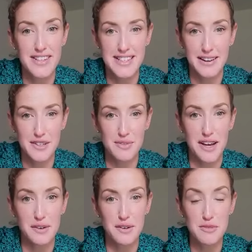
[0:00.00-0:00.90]
his Irish
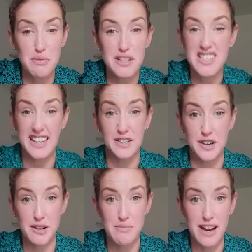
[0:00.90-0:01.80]
record, but taken
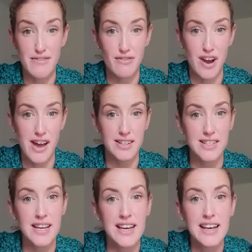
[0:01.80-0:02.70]
down by a friend,
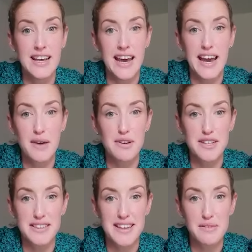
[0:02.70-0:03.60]
uh, which
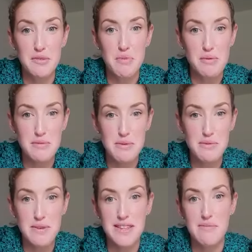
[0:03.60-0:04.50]
I think would probably
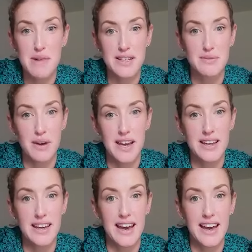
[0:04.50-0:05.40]
be the best
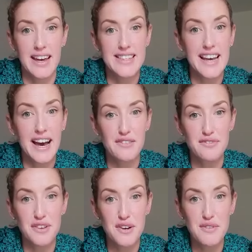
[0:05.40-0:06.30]
way uh, to have
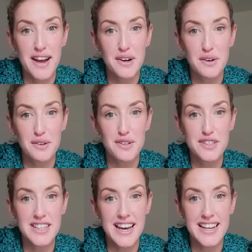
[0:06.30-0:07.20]
a
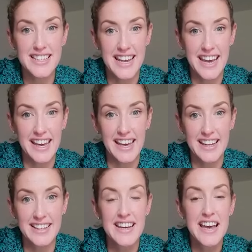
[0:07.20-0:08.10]
record uh,
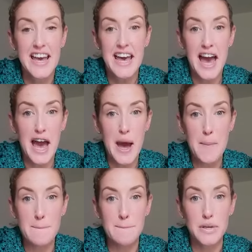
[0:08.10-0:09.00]
taken.
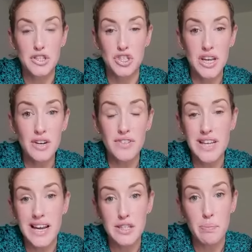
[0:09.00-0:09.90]
Um, but Shane obviously
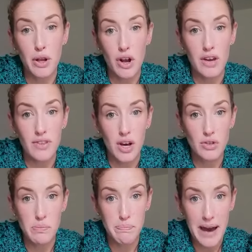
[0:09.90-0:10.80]
had to pull of the
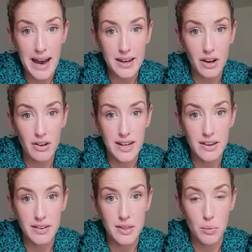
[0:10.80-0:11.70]
100 back
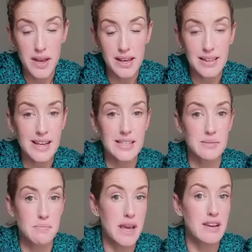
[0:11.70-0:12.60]
earlier in the week, and that is his
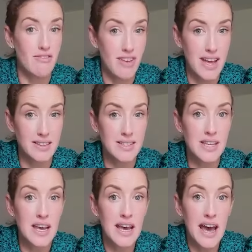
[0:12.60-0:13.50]
main event.
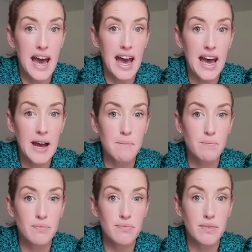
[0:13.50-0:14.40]

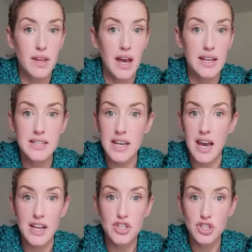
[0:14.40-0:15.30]
Um, and
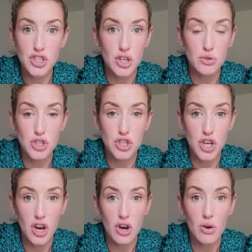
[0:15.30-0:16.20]
it just goes to
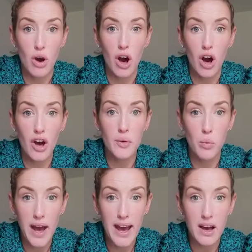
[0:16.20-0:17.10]
show how
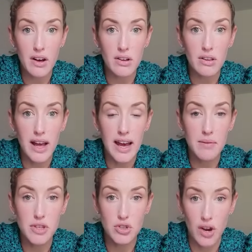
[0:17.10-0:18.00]
well uh,
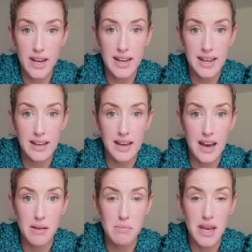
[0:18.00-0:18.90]
the training
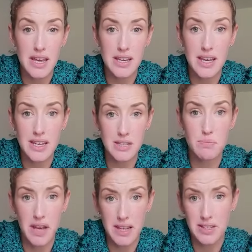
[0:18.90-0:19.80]
um, he, he's,
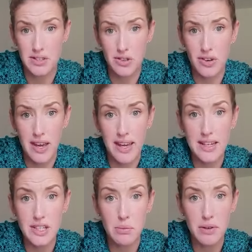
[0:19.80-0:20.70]
he's doing
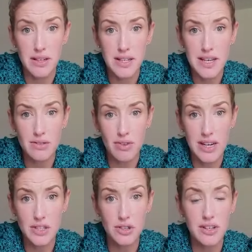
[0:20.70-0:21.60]
in Dublin is
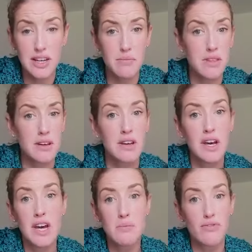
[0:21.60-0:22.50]
really suiting him. The
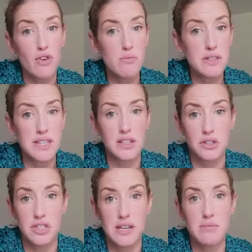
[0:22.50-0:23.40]
Performance Centre
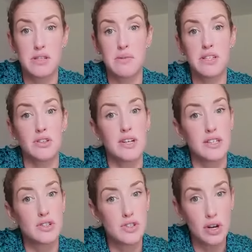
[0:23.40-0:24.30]
seems to be
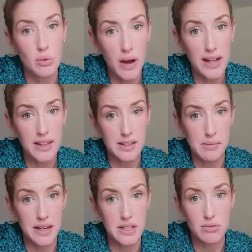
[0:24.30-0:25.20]
doing so well at the
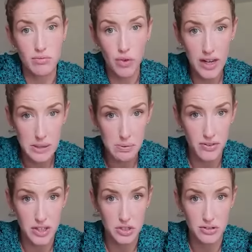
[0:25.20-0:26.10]
minute. It's a really
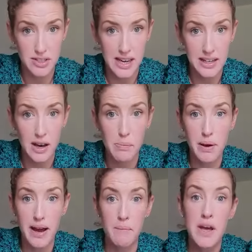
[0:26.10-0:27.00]
professional setup,
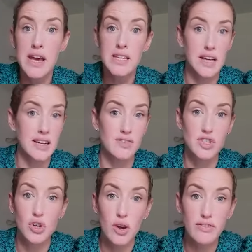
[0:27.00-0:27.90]
um, kind of
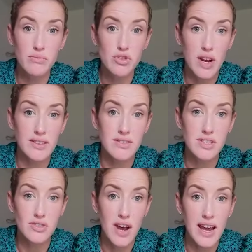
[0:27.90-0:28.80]
just going from strength to
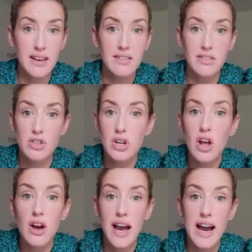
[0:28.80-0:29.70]
strength. And there's a
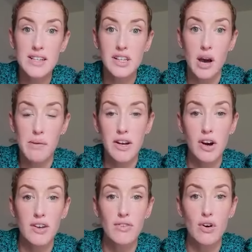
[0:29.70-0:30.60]
lot of guys coming
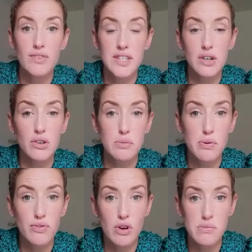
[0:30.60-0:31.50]
out of obviously all the
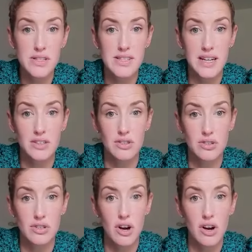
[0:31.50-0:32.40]
Performance
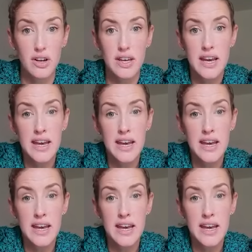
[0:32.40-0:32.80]
Centres now,